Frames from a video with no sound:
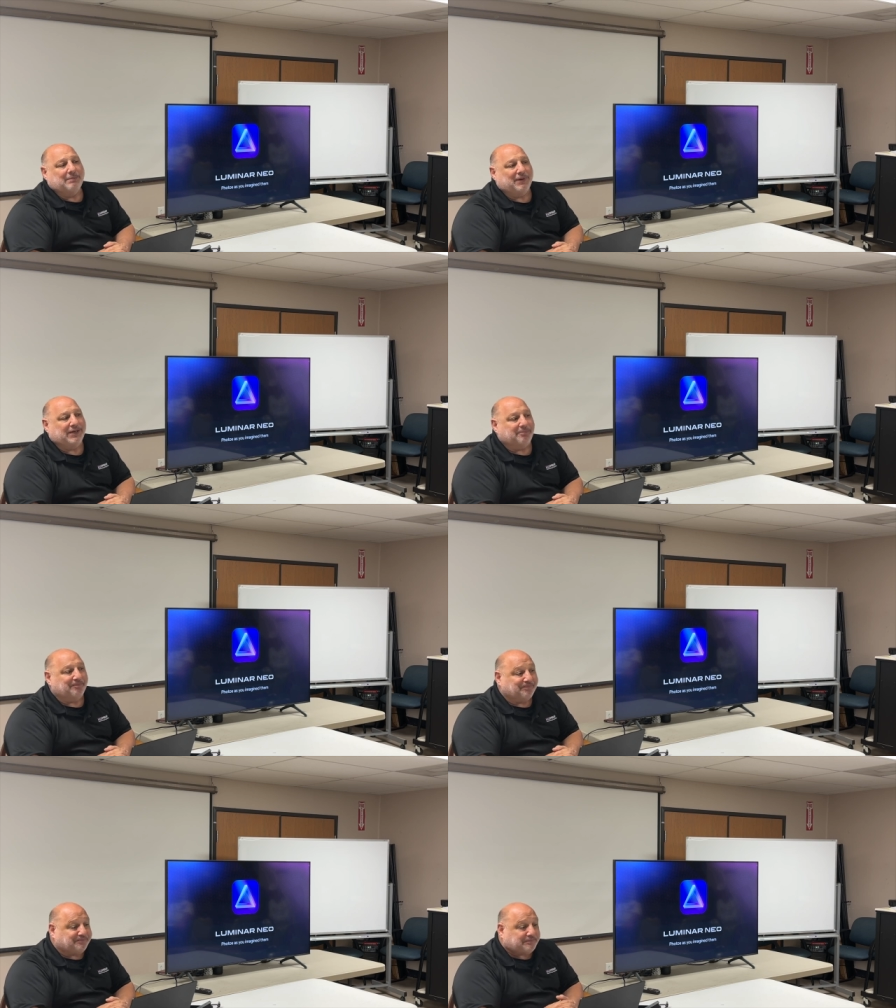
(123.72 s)
but
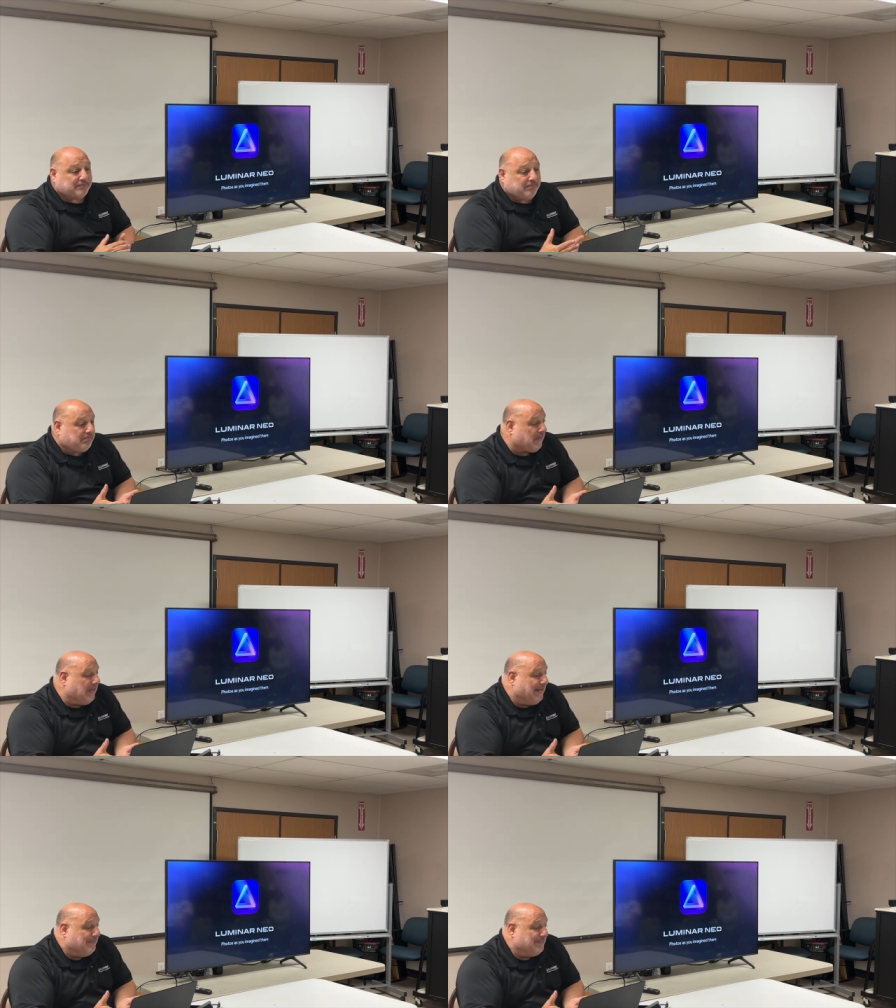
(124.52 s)

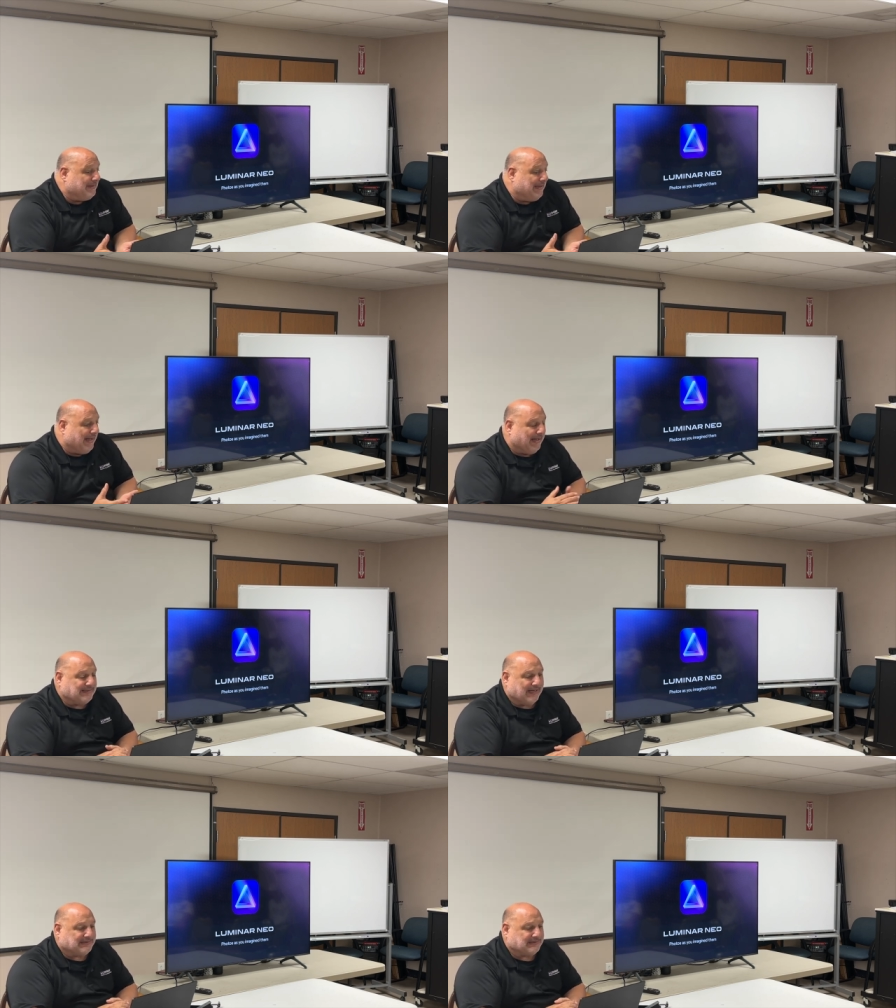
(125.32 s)

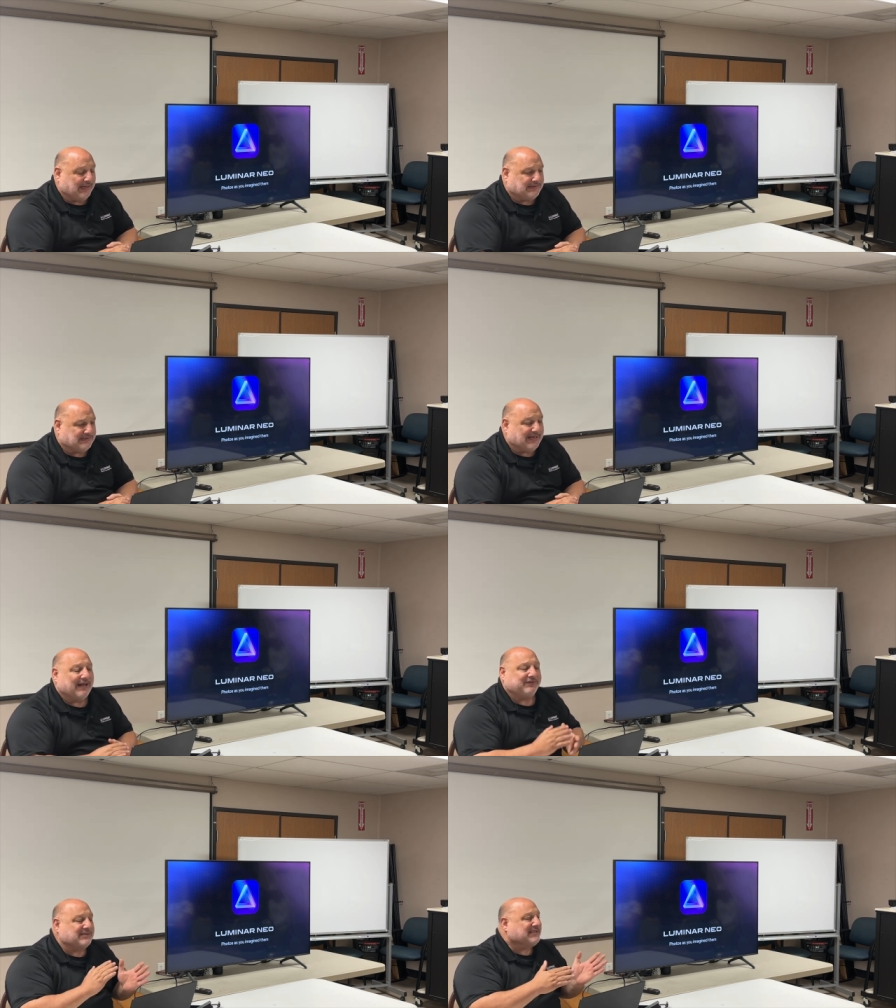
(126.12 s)
it's, it's, it's
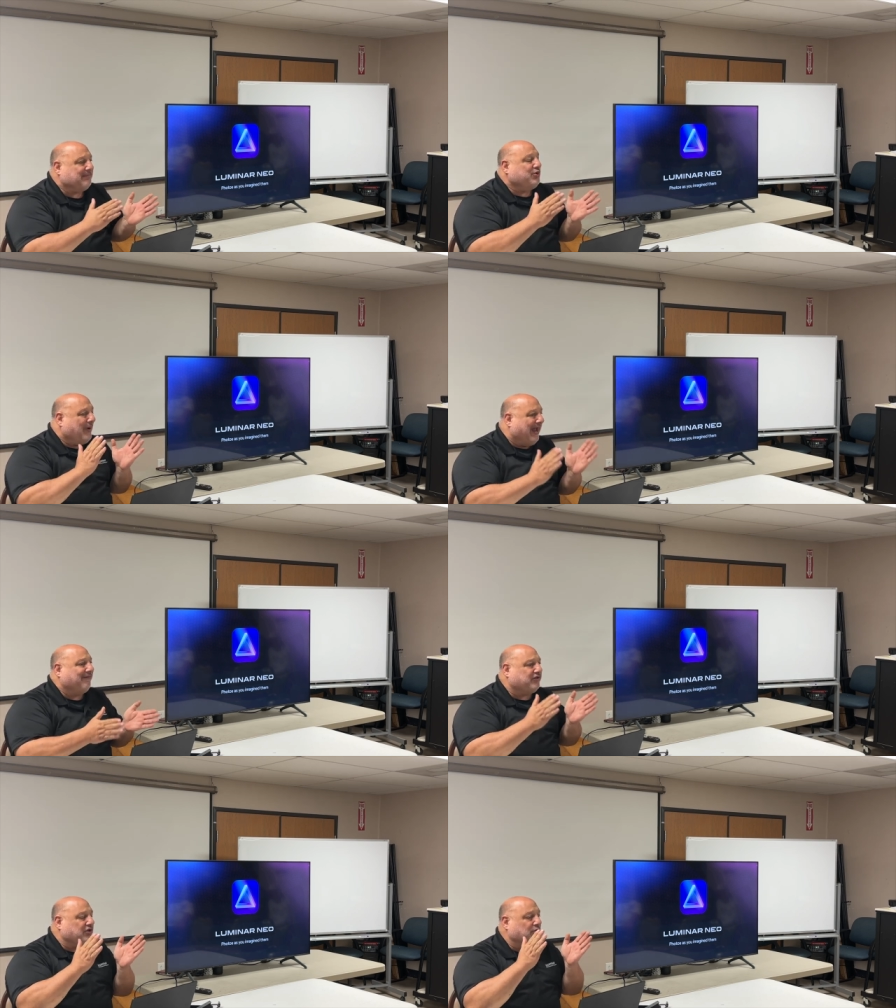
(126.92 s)
not the same. You
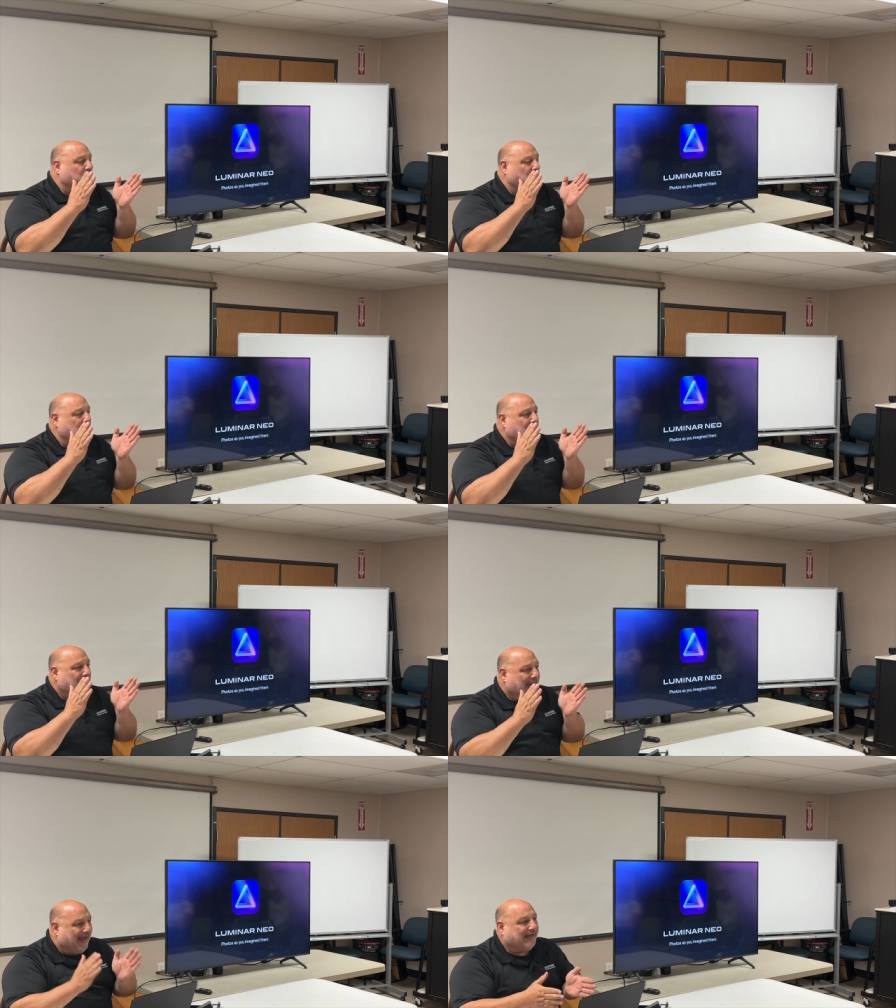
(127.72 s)
have to
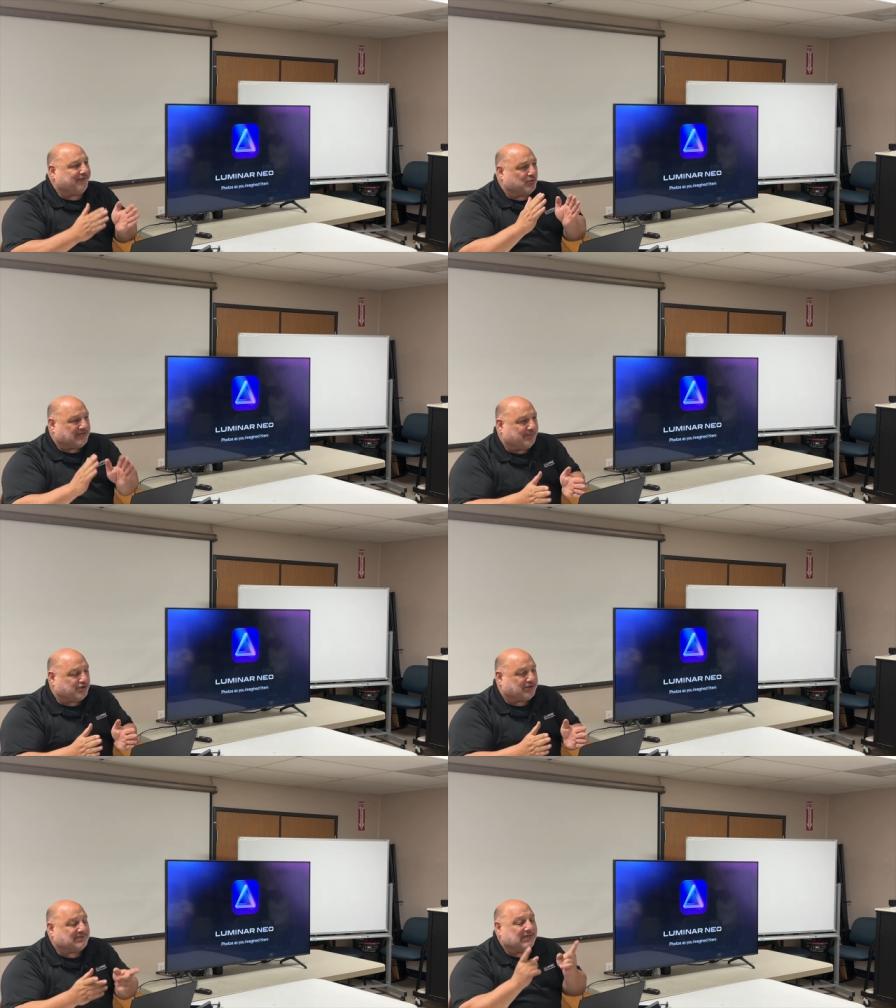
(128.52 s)
edit those
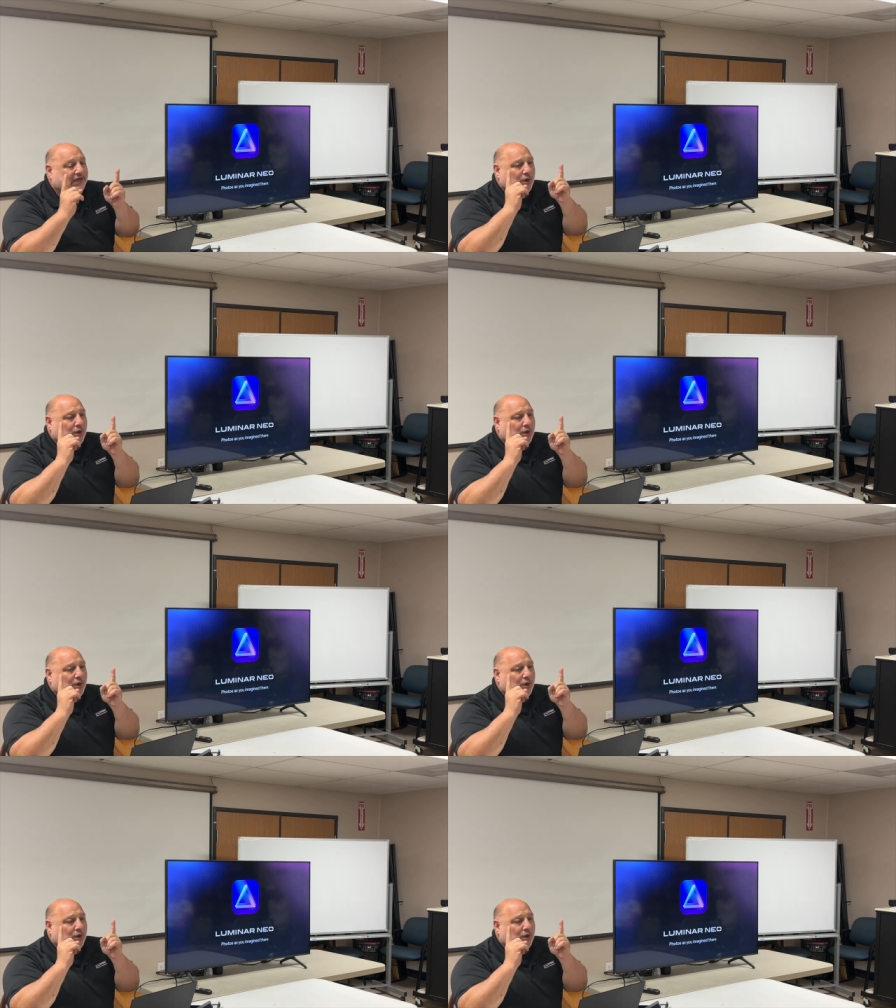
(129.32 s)
images.